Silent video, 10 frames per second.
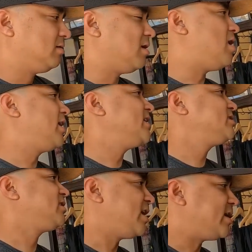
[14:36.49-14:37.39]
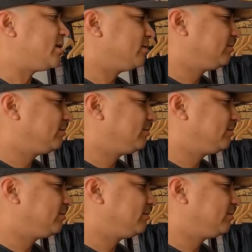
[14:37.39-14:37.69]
Long and skinny.